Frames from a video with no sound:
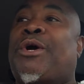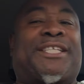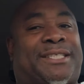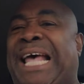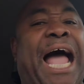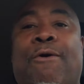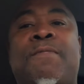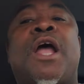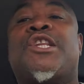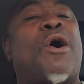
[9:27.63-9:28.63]
his sound.
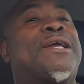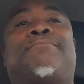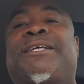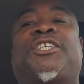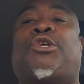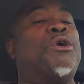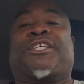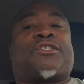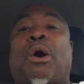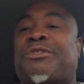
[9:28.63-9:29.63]
Don't even listen to
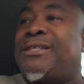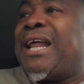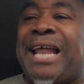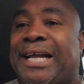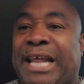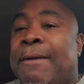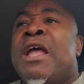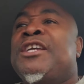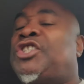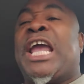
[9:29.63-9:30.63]
his thoughts or nothing like that.
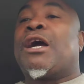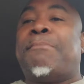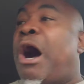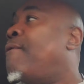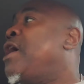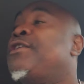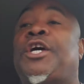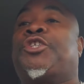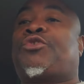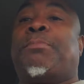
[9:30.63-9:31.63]
Shake him off.
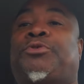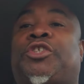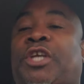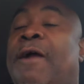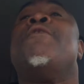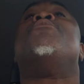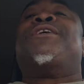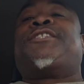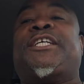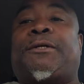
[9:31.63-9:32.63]
The scripture says,
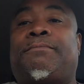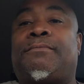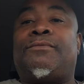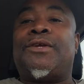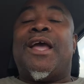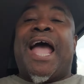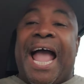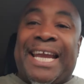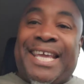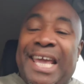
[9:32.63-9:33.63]
resist him
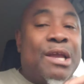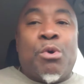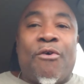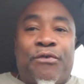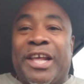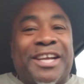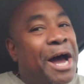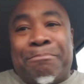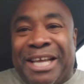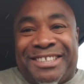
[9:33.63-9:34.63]
and he will flee.
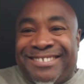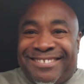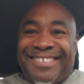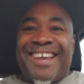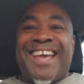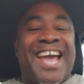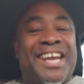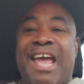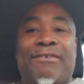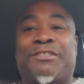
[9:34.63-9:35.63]
God bless you. And
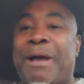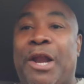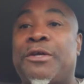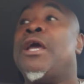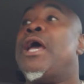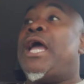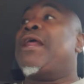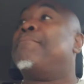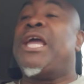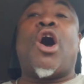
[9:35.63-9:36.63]
heaven smiling.
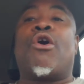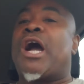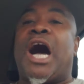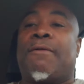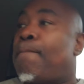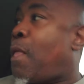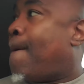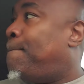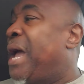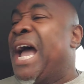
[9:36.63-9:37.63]
And may all God
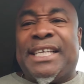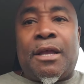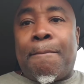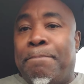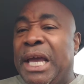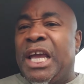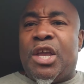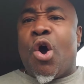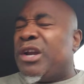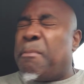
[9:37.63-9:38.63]
best be
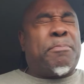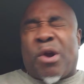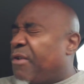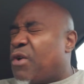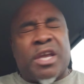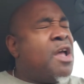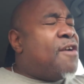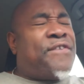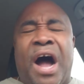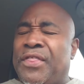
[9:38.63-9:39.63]
yours. Let me pray for you.
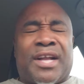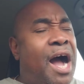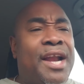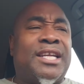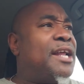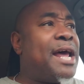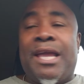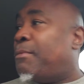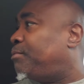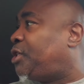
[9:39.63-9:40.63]
Father God, in the
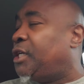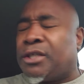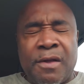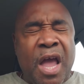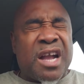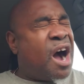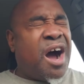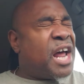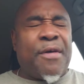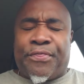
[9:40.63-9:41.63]
name of Jesus,
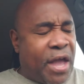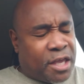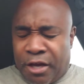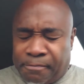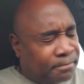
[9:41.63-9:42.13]
God, I thank you.